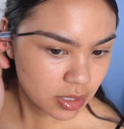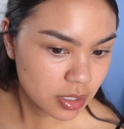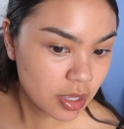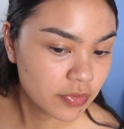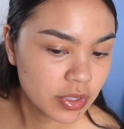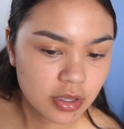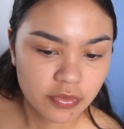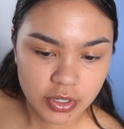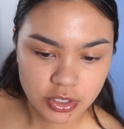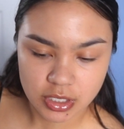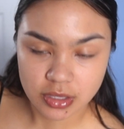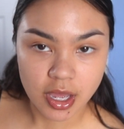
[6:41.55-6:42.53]
Like I feel like if I
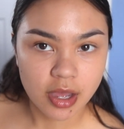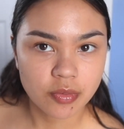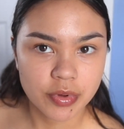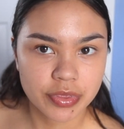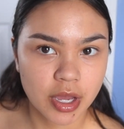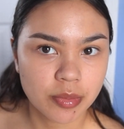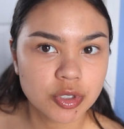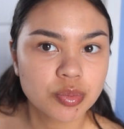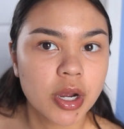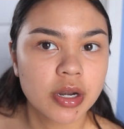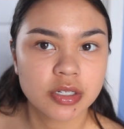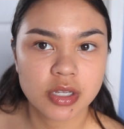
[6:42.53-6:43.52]
did that with that much
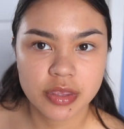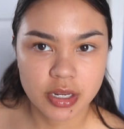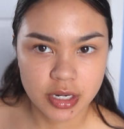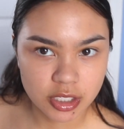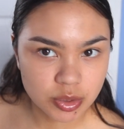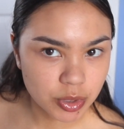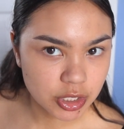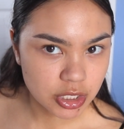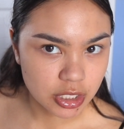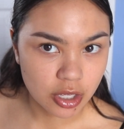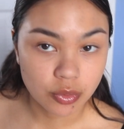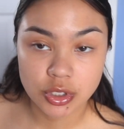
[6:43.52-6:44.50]
product on the NYX brush,
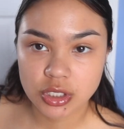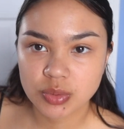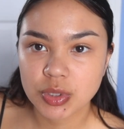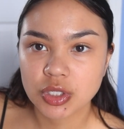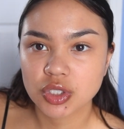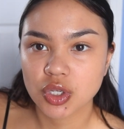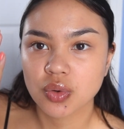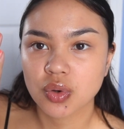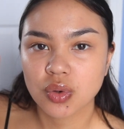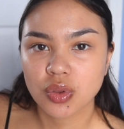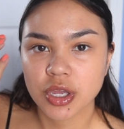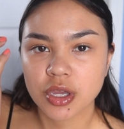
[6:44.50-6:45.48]
like it would just be so
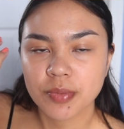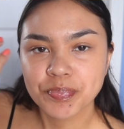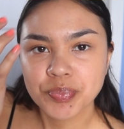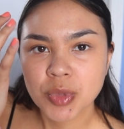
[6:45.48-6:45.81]
like